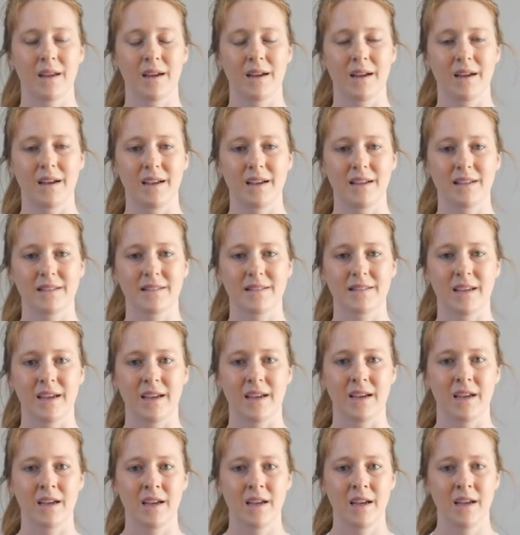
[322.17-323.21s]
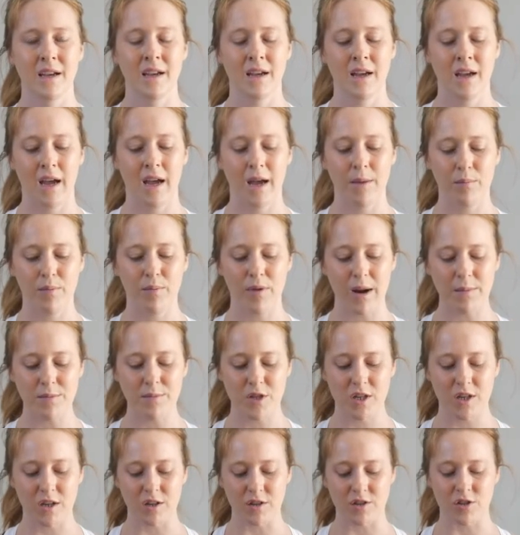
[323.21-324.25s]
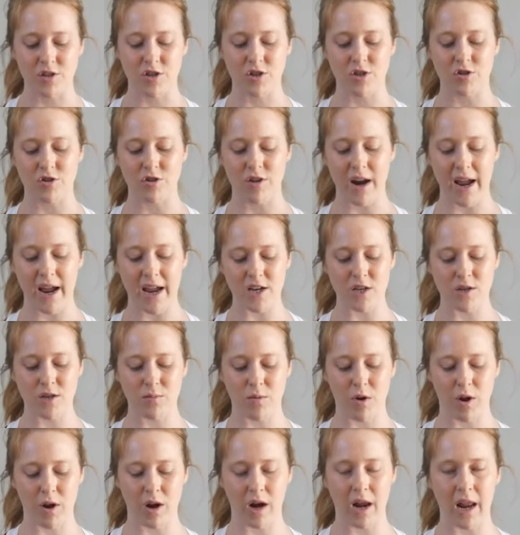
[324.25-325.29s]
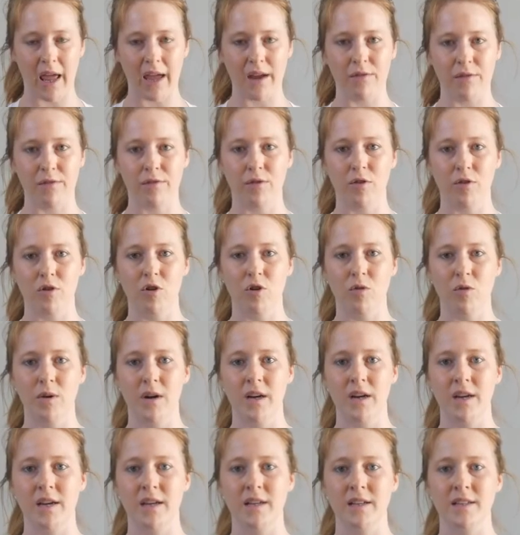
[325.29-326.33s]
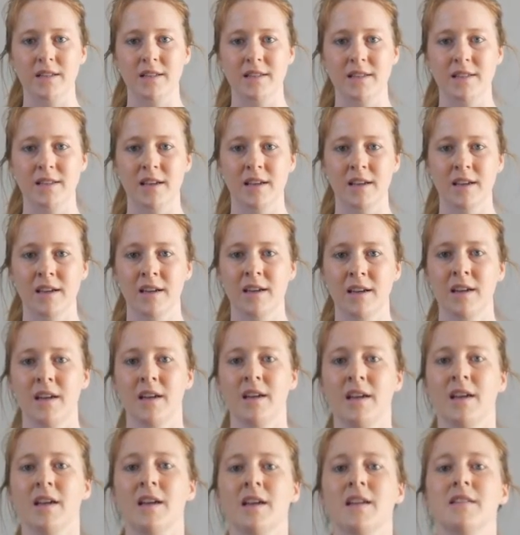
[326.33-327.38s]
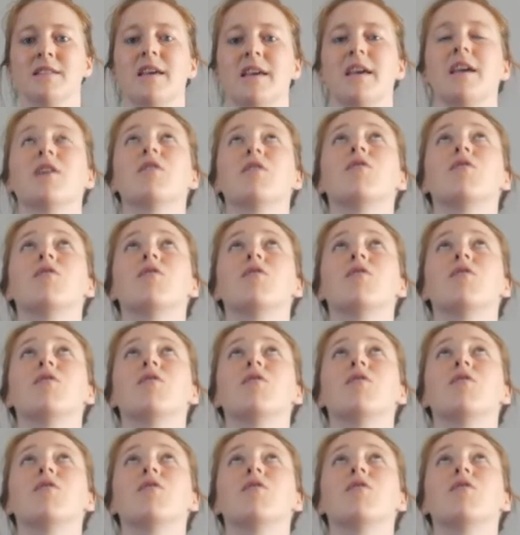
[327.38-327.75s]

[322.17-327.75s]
That's it. And perhaps you could stretch one leg forwards, take a